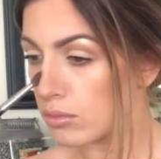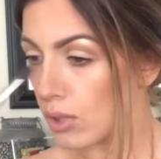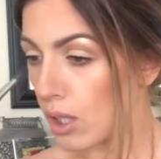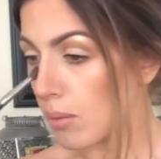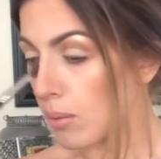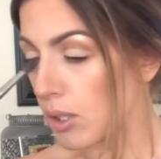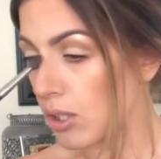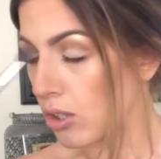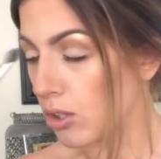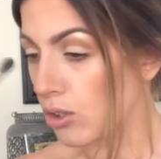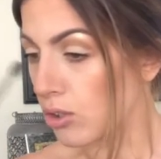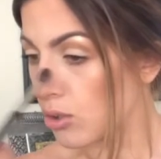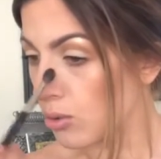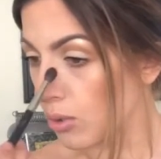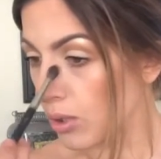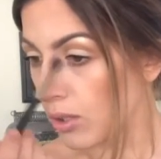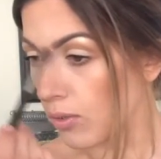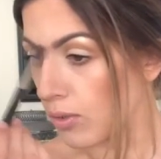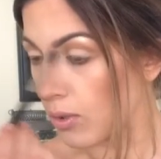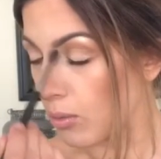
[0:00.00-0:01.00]
I mean, you can do
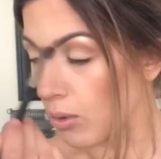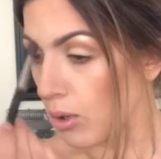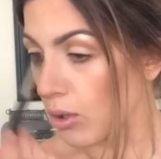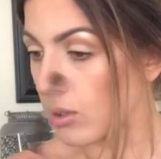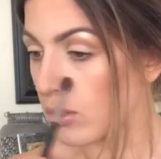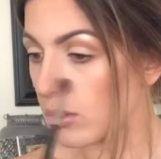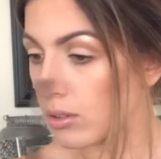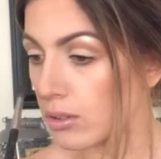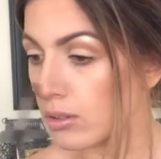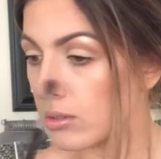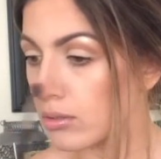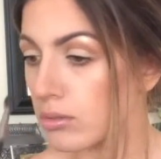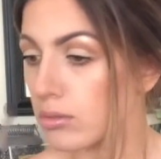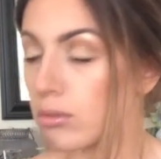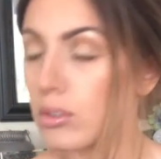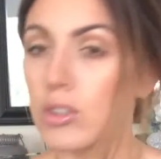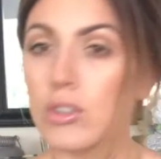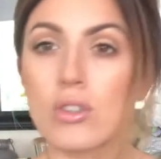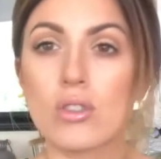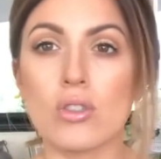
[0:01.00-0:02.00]
it if you want,
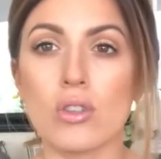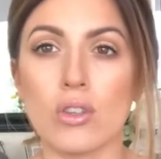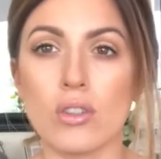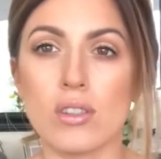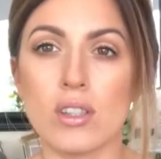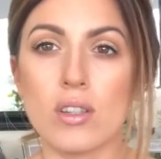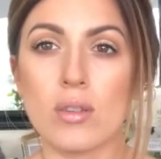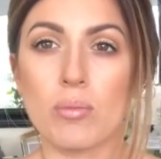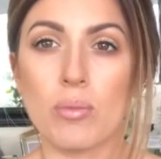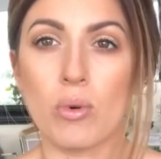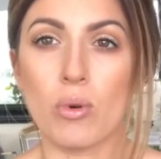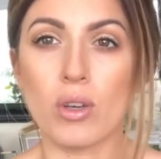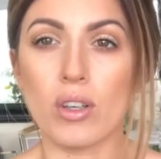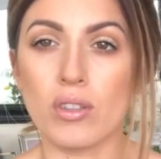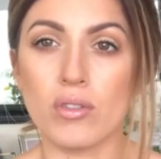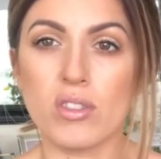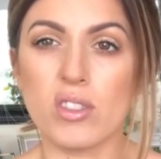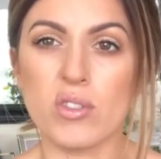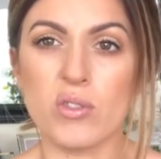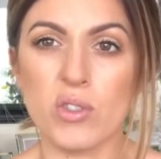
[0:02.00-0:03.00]
just don't see the point,
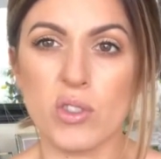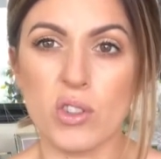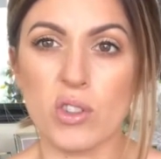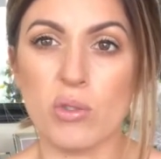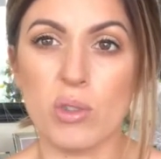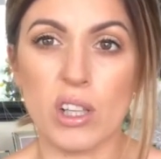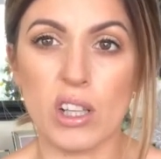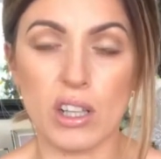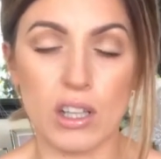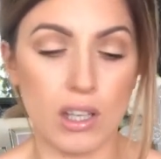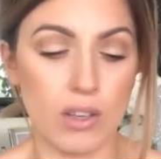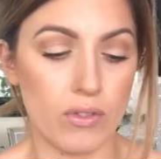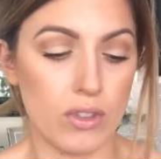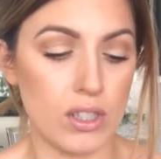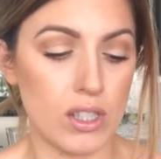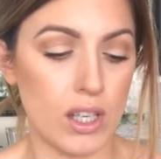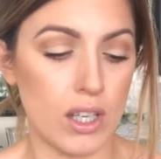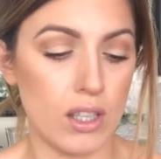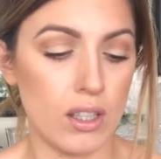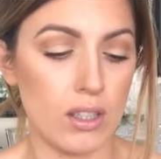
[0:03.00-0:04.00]
just do it quickly every
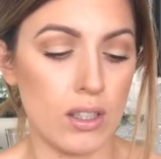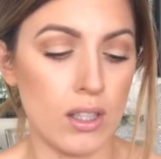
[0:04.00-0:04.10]
day.